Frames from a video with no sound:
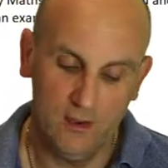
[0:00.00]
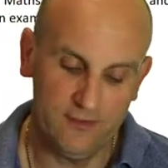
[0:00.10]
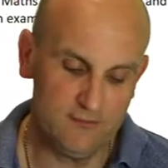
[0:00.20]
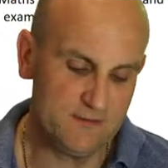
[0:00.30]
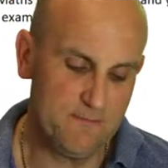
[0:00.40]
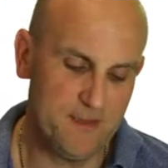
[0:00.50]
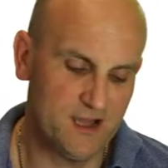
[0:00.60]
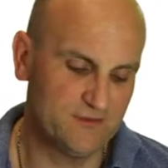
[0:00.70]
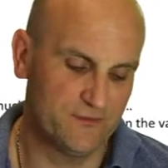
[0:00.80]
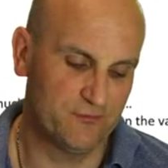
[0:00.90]
there isn't
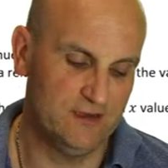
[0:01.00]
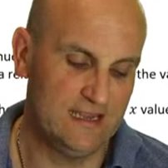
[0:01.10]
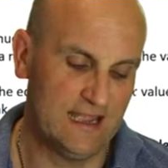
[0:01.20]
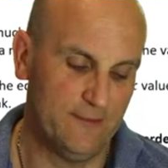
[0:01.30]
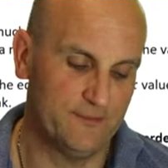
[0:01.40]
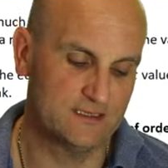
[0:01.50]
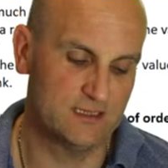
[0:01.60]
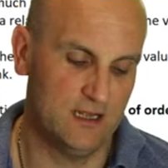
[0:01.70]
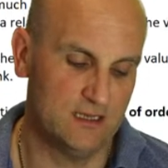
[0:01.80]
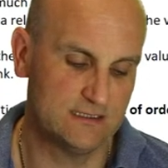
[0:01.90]
much of a recap because
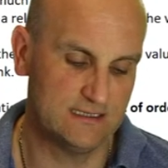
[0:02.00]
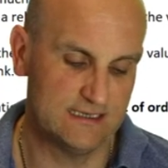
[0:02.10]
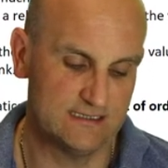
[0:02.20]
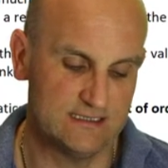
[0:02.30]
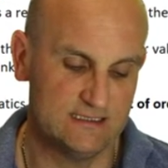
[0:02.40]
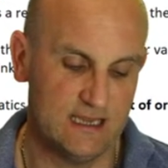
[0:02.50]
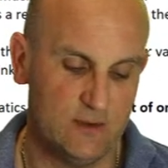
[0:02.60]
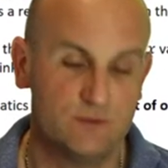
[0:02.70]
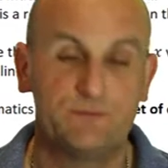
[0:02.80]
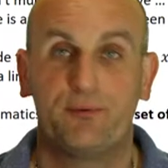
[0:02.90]
the last lesson, as I say,
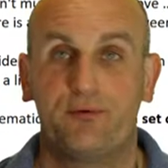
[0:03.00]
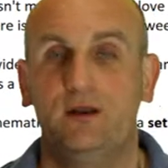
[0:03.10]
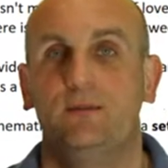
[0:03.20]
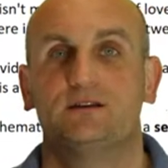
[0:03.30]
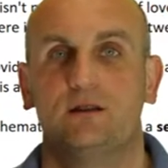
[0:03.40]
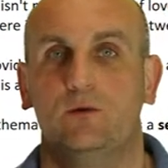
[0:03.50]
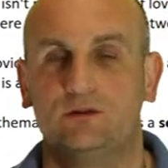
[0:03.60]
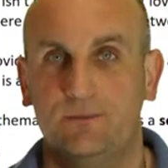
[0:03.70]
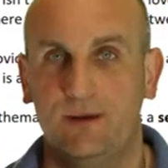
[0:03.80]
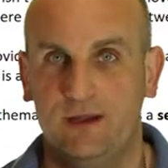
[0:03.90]
was pretty much like
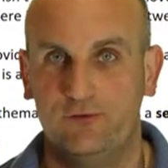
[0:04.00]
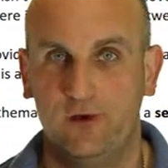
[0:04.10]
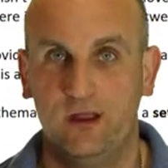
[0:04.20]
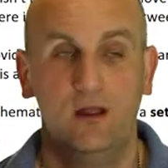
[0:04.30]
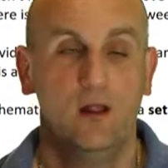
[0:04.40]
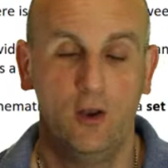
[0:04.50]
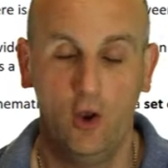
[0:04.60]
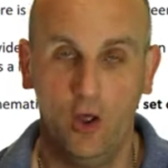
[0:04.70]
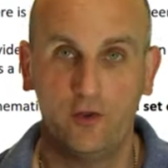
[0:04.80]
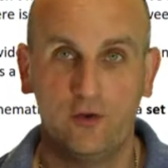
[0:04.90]
watching paint dry.
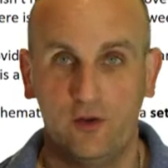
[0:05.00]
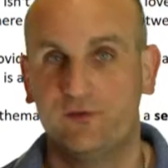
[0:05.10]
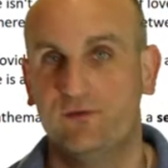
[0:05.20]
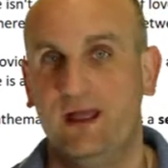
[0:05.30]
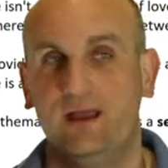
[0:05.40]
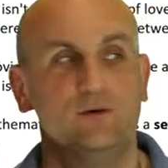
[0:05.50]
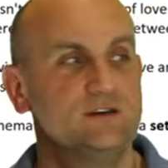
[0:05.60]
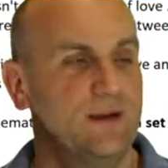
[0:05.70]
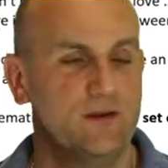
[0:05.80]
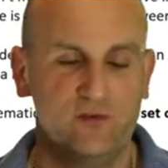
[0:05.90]
Lots and lots of
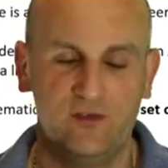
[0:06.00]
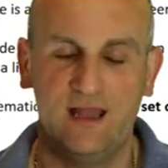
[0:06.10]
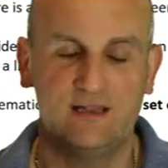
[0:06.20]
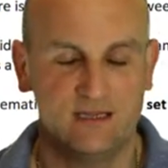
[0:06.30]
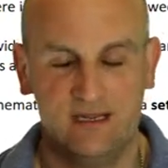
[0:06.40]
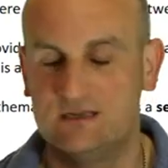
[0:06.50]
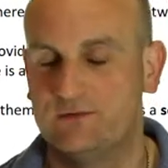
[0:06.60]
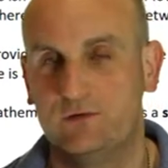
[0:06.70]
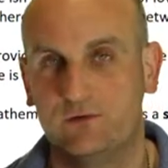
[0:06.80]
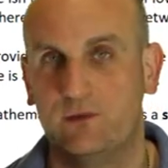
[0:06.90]
language about sets and
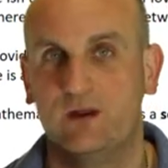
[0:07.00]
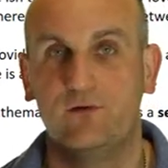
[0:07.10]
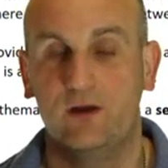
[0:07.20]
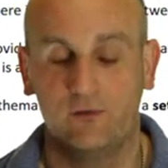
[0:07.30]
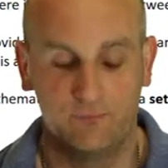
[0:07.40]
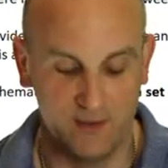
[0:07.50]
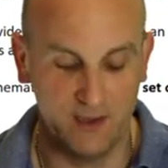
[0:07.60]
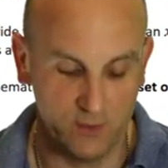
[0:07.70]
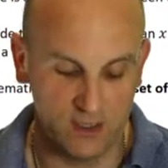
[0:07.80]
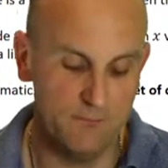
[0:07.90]
intervals and whatever else,
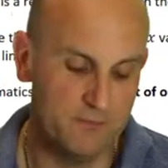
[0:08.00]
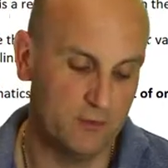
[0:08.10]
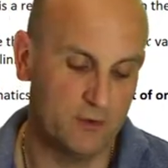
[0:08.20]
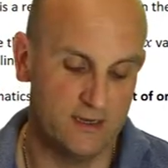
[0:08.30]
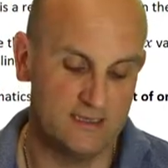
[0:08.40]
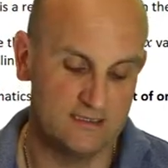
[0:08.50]
but we're going to build on it